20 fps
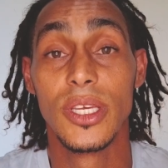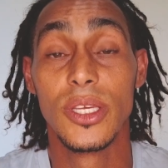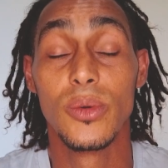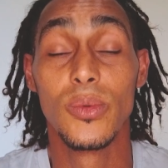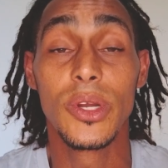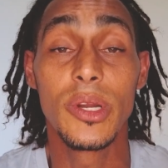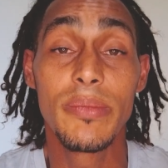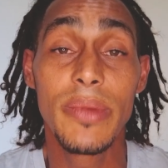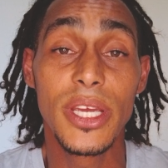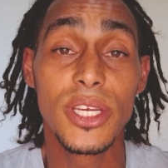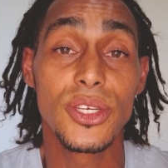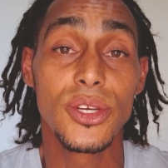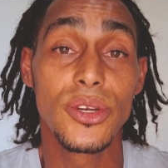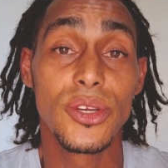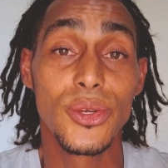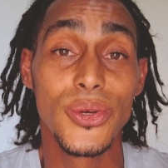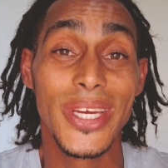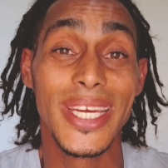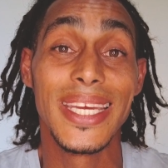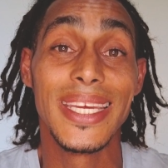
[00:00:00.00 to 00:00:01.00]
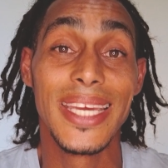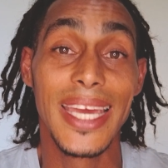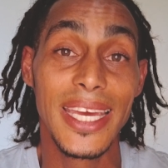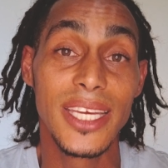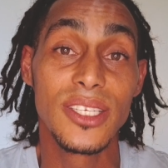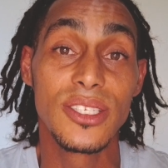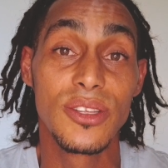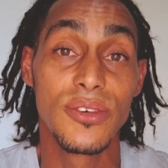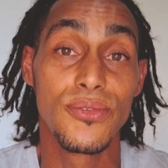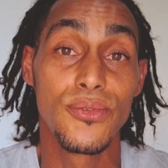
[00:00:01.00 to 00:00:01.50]
You want to make sure you
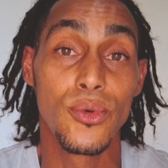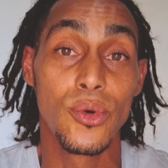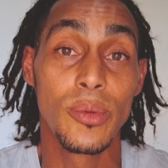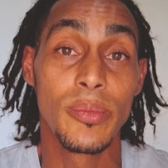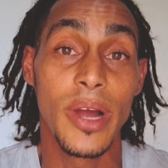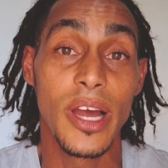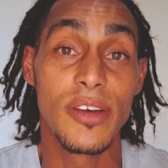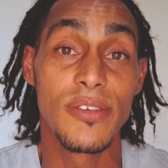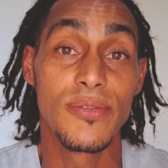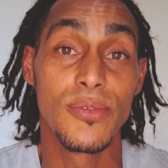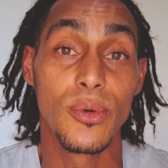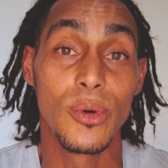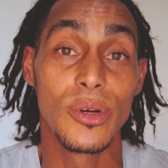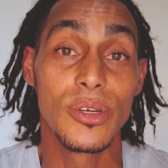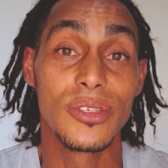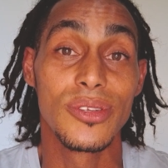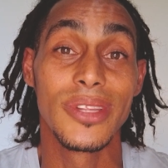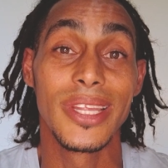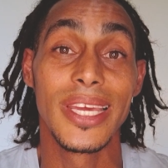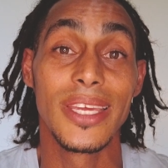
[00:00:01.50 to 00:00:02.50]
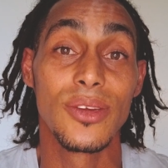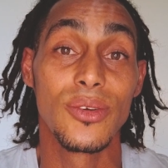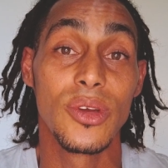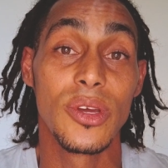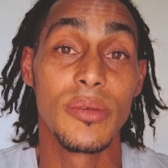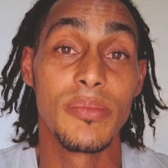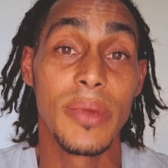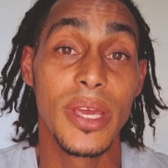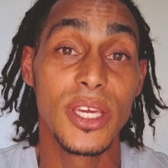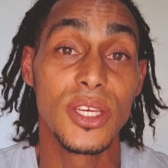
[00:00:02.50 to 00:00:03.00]
engage the 4x4 so that you
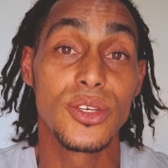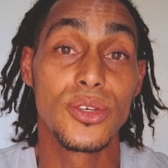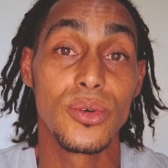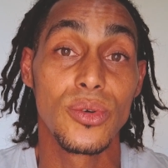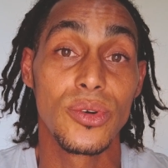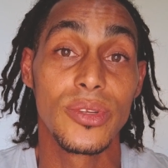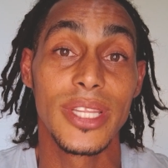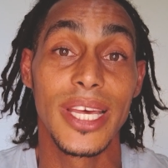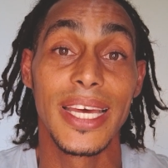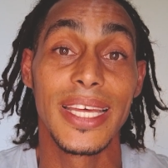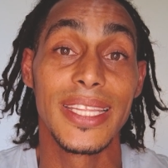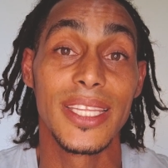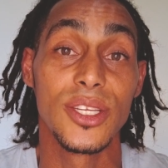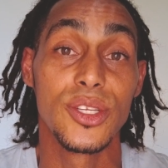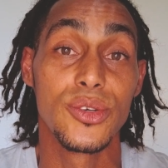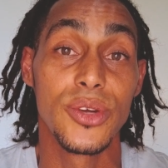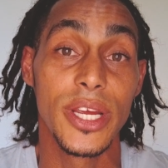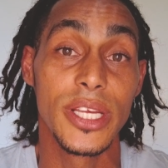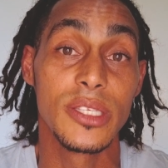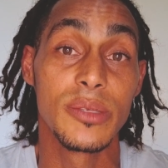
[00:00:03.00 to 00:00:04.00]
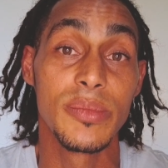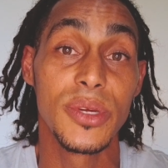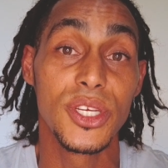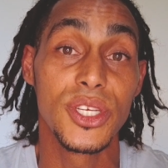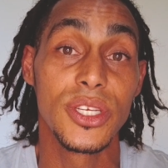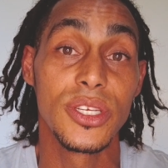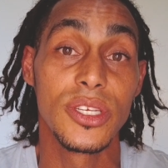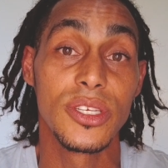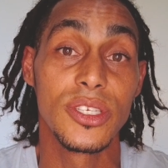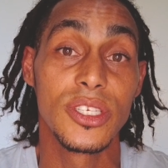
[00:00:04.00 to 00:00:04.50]
can make sure that the
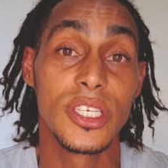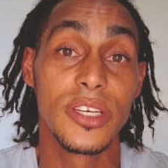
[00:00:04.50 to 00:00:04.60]
transmission is